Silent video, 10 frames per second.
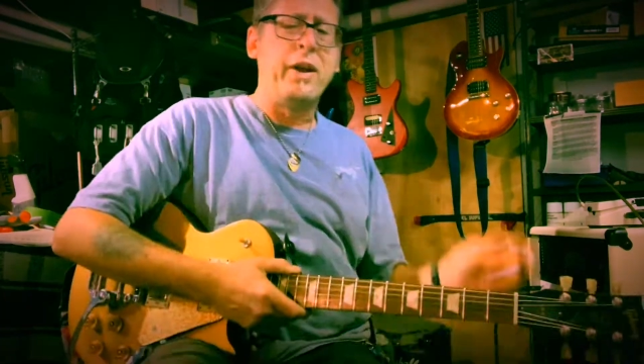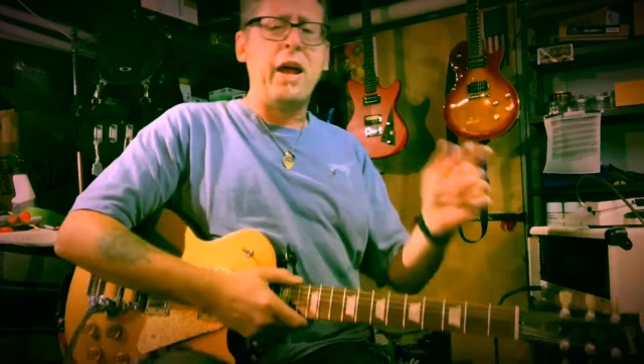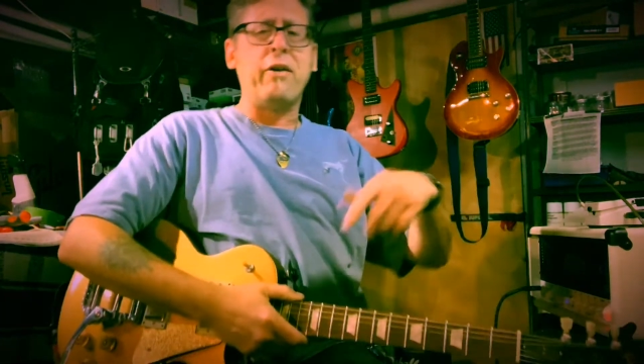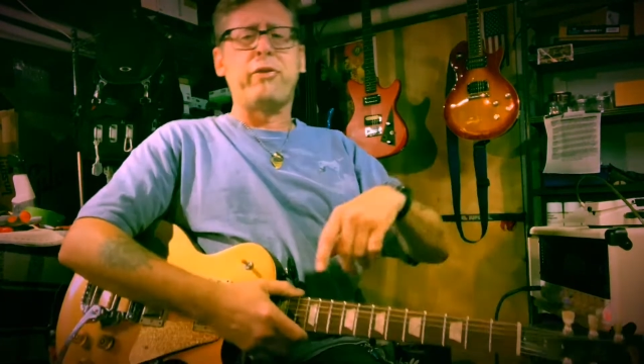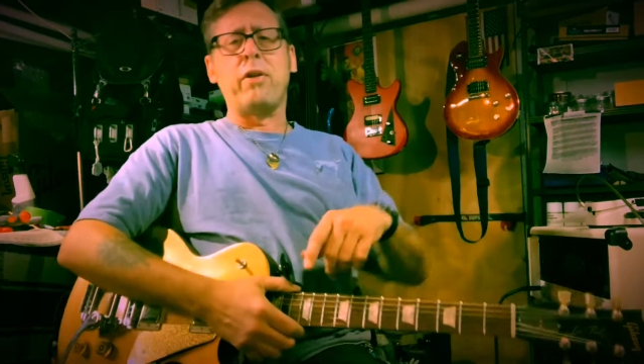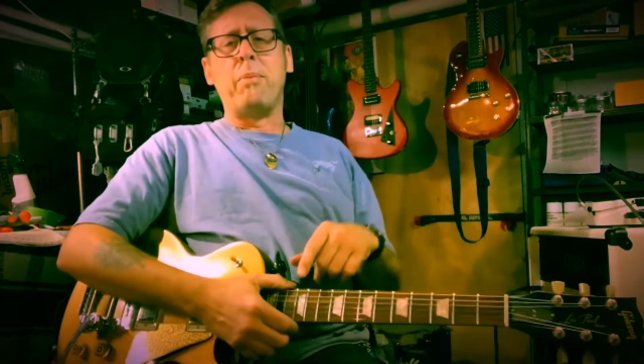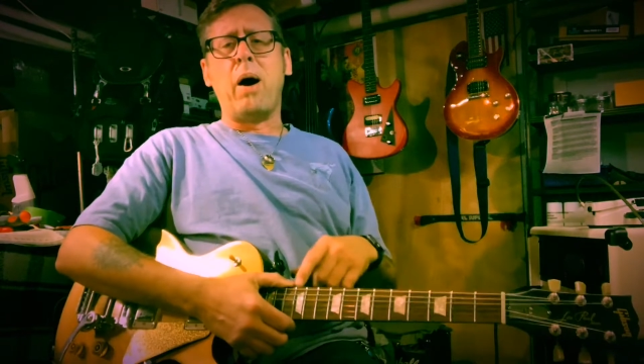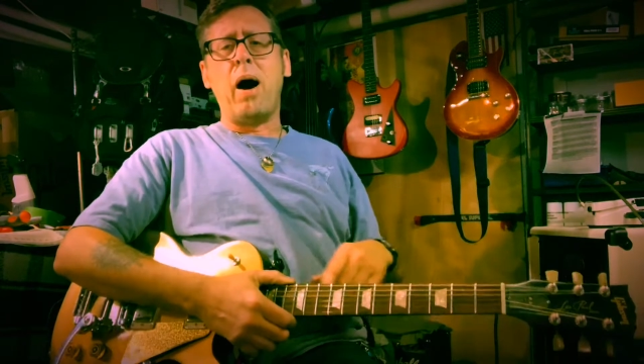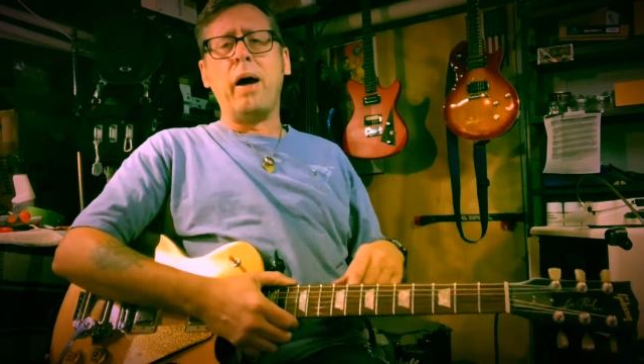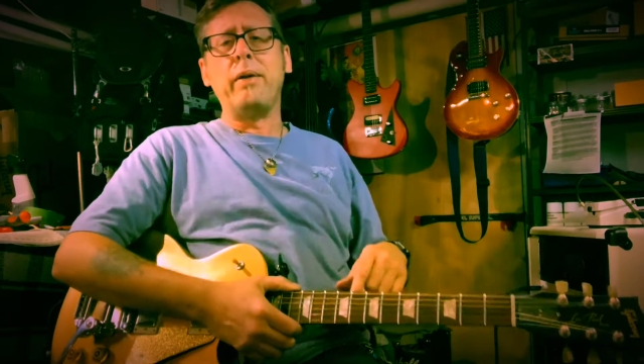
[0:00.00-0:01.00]
after the
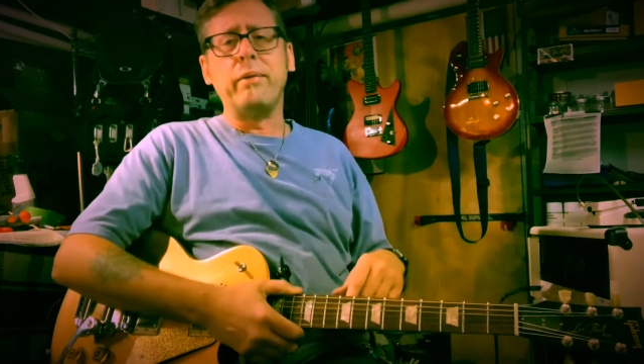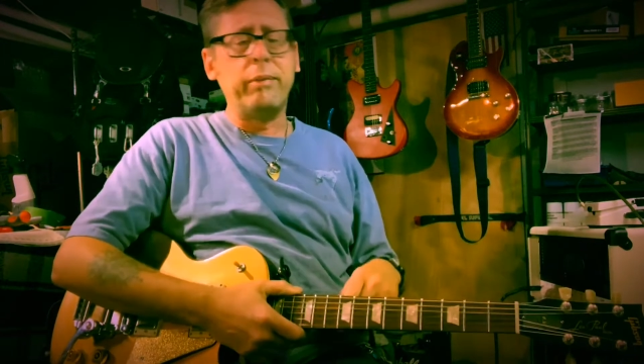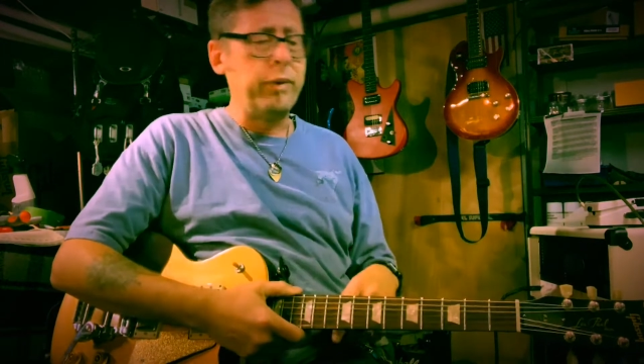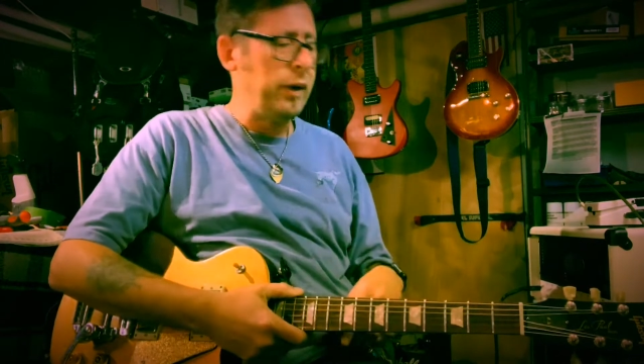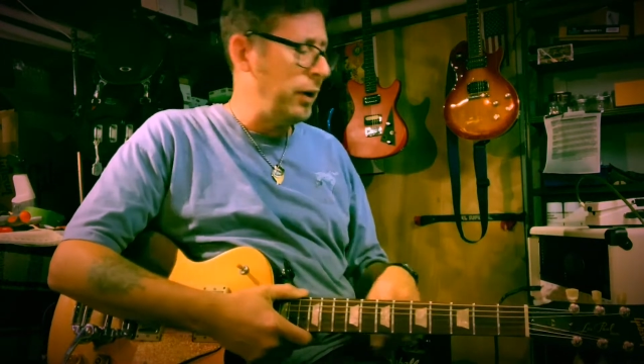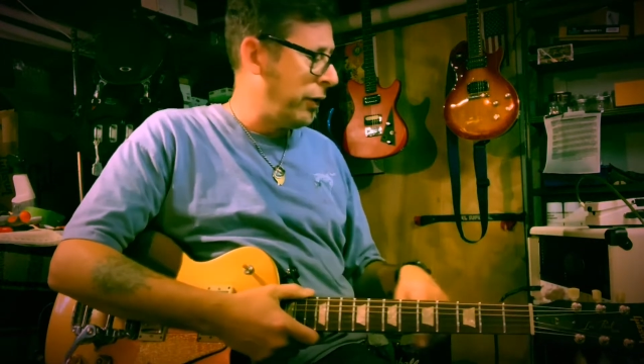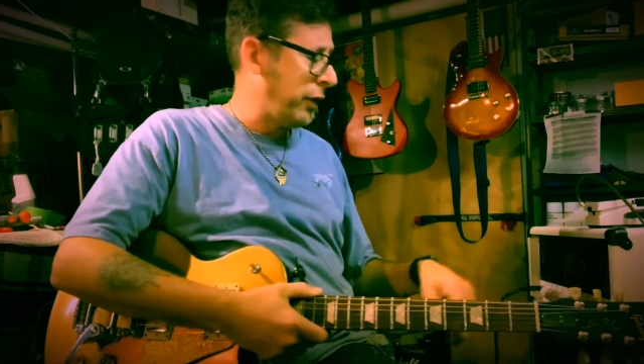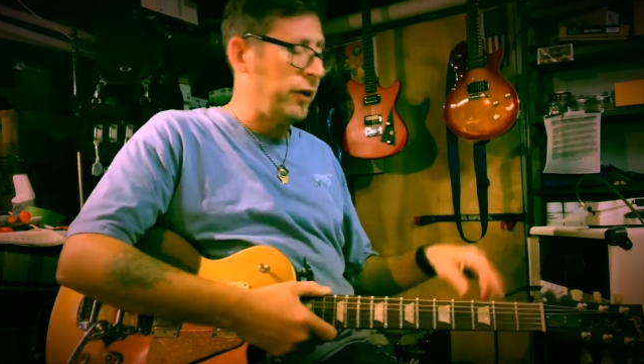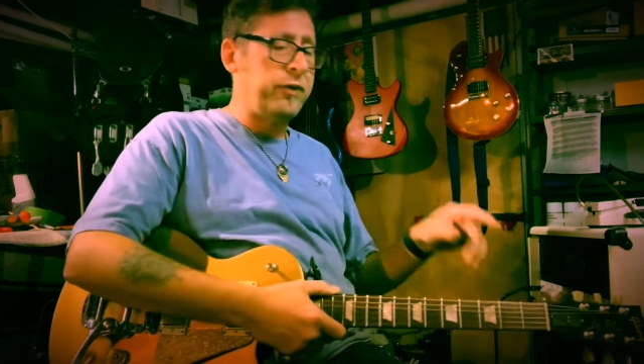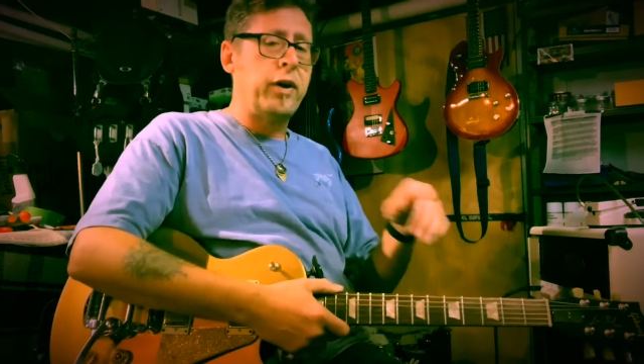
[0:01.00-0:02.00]
mod, the
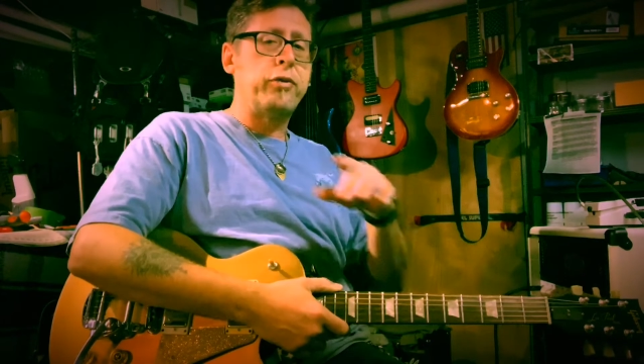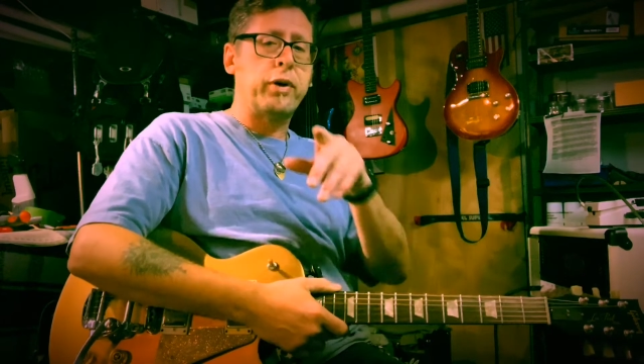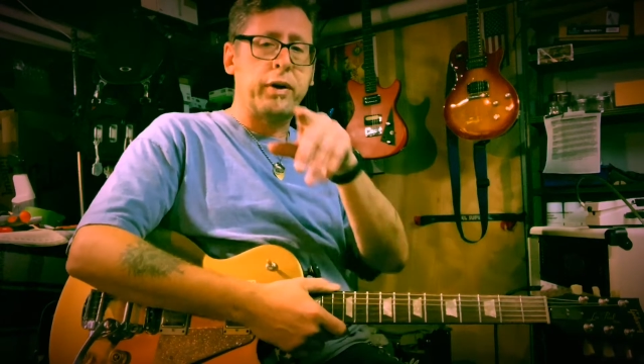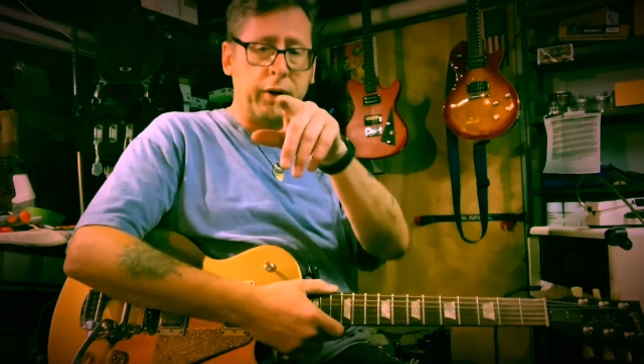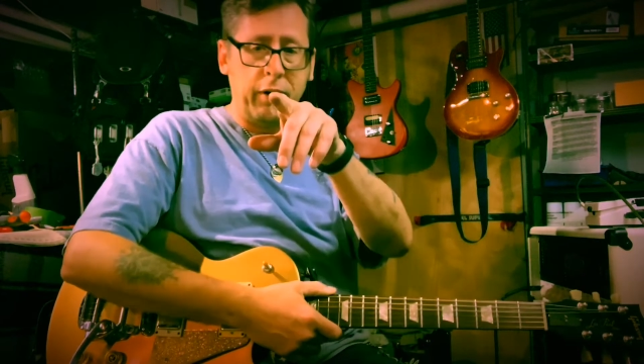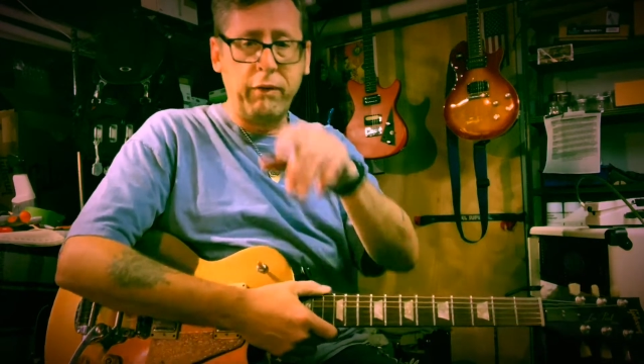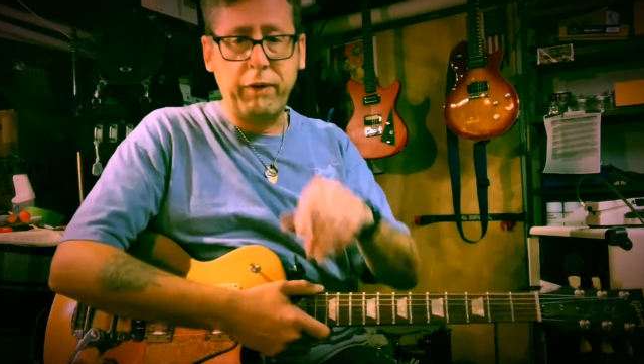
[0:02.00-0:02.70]
concentric